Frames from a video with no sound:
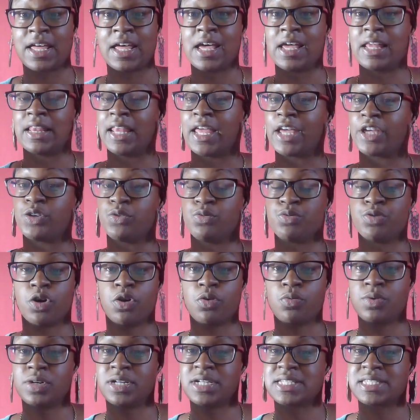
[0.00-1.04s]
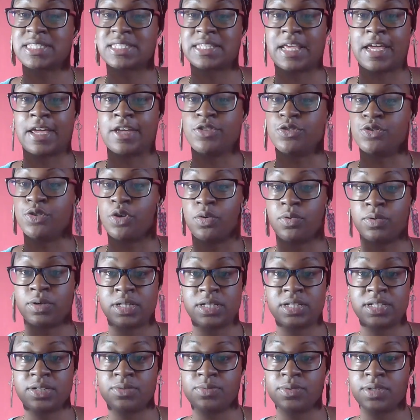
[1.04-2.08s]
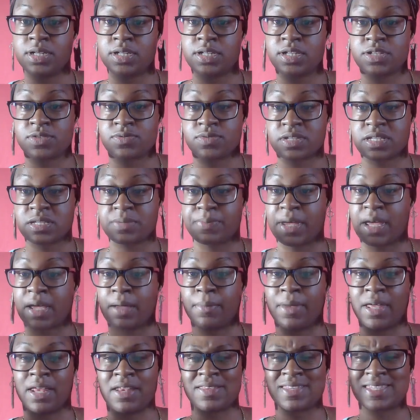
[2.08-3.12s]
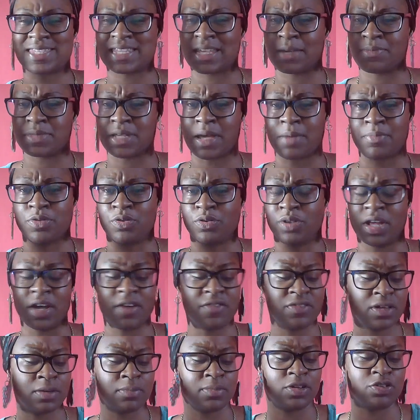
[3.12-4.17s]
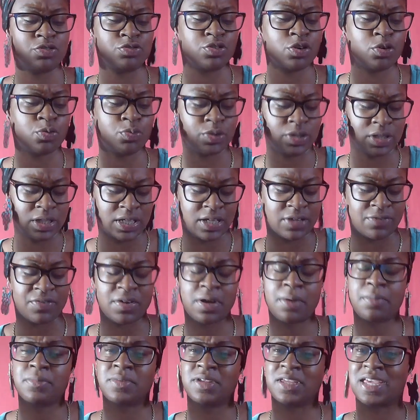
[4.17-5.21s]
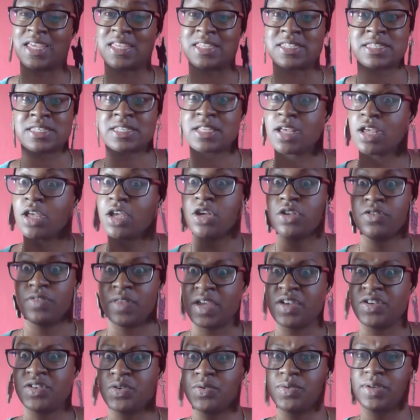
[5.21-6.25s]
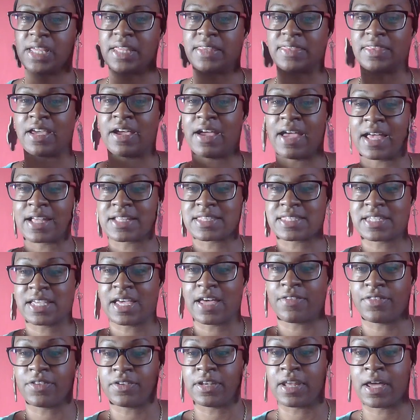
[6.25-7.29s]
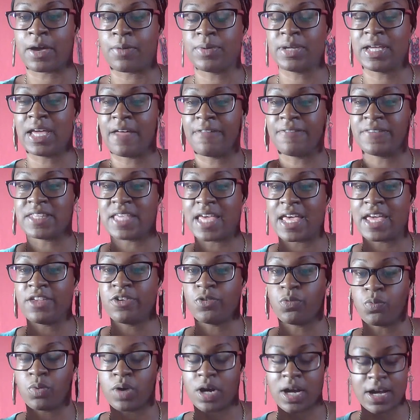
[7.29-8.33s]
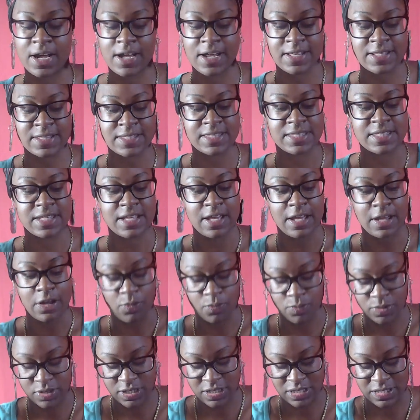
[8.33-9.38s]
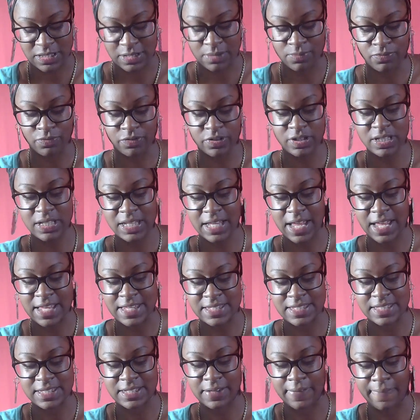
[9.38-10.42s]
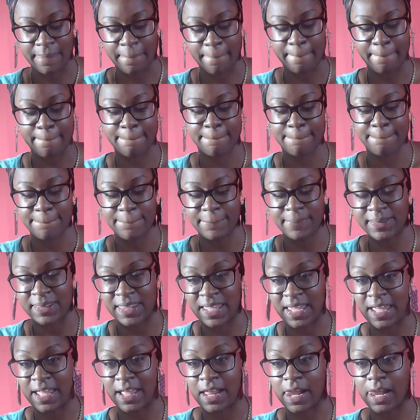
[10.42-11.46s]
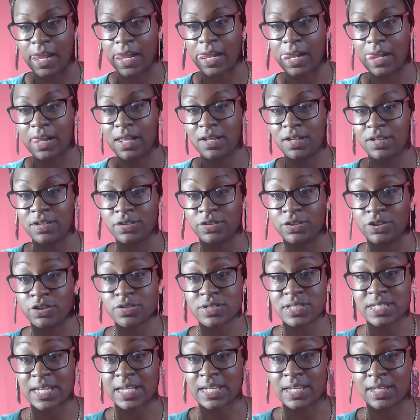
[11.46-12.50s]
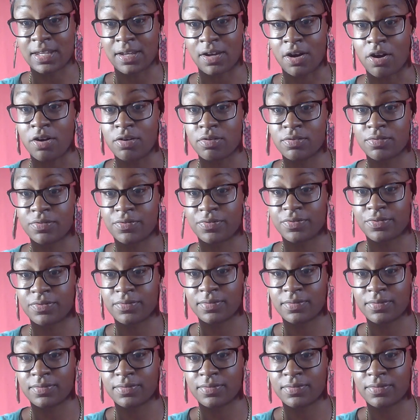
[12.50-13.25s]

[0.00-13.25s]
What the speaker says: Like you don't want to stay, you don't want to deal with the disrespect, but at the same time you love them and you don't want to give up in case they do get their act together. Now we got the 8 of Wands, which is them realizing that you're taking off.